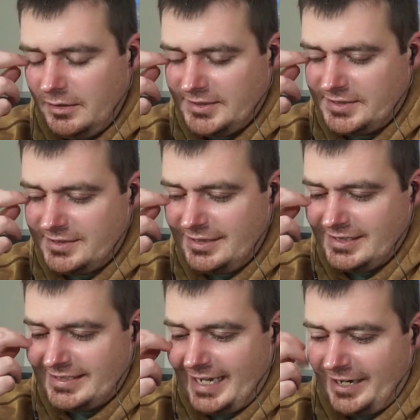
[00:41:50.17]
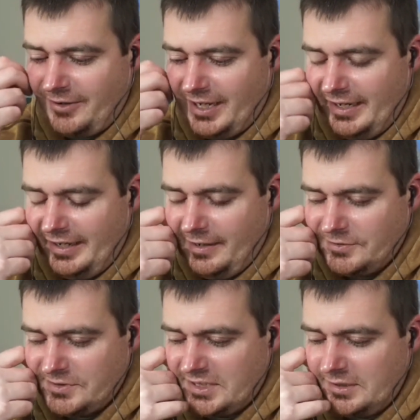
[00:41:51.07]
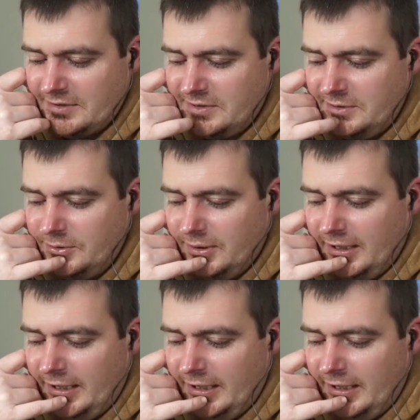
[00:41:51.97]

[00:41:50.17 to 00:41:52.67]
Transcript: because Zachariah Harris is in there too.